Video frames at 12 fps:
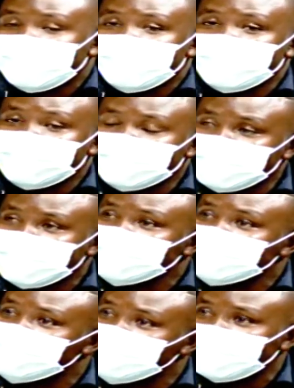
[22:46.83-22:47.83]
And uh, that
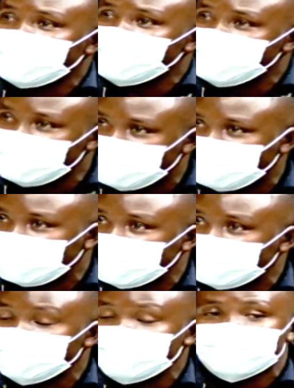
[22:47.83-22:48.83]
is where we fail
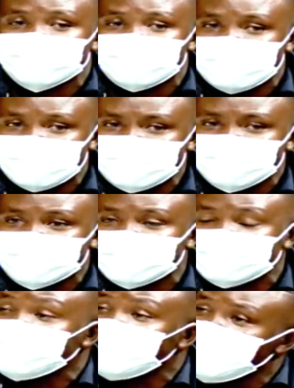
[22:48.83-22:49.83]
because the
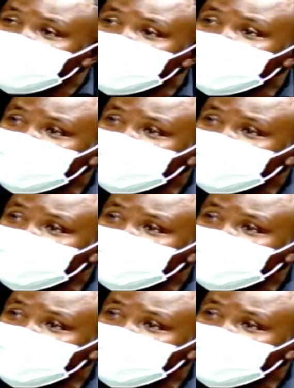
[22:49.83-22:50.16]
resources will